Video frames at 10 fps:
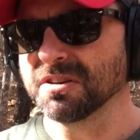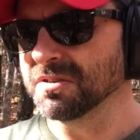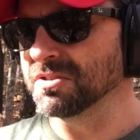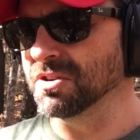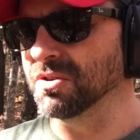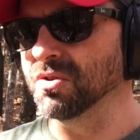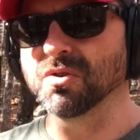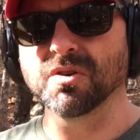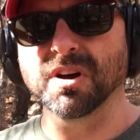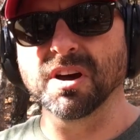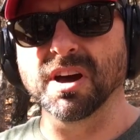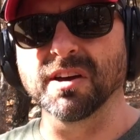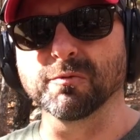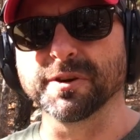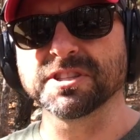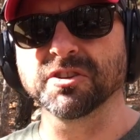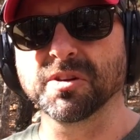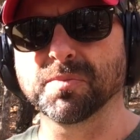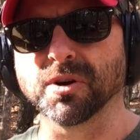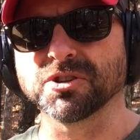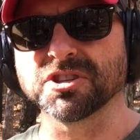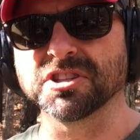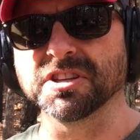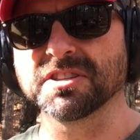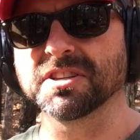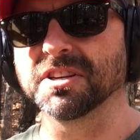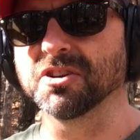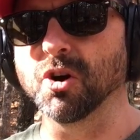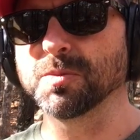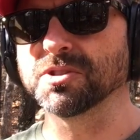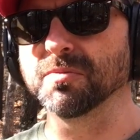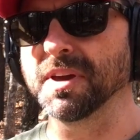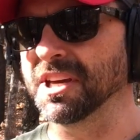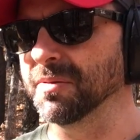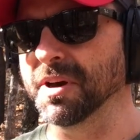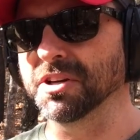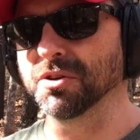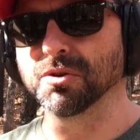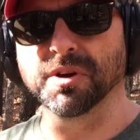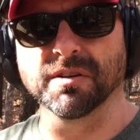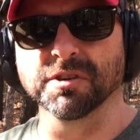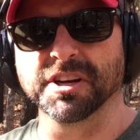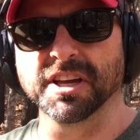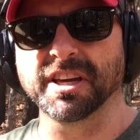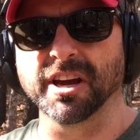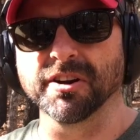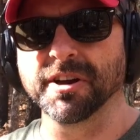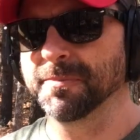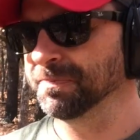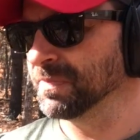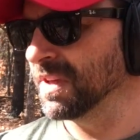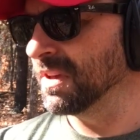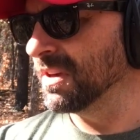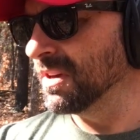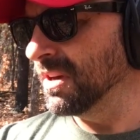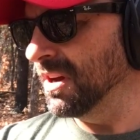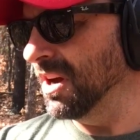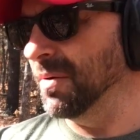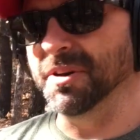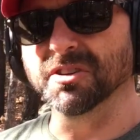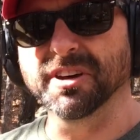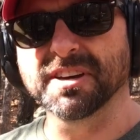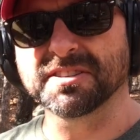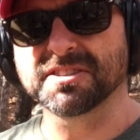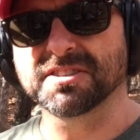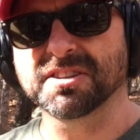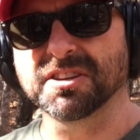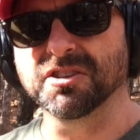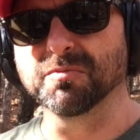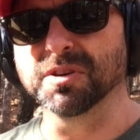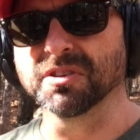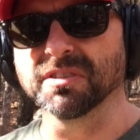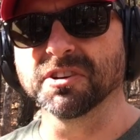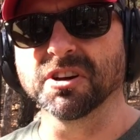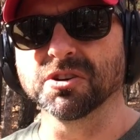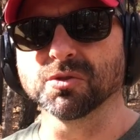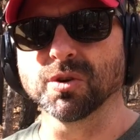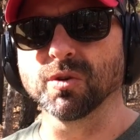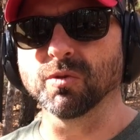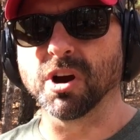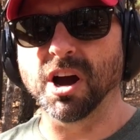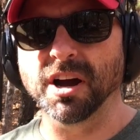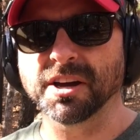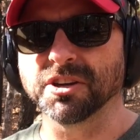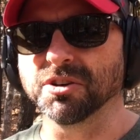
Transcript: So I recently purchased this in hopes to make it my new everyday carry. Unless you've been living under a rock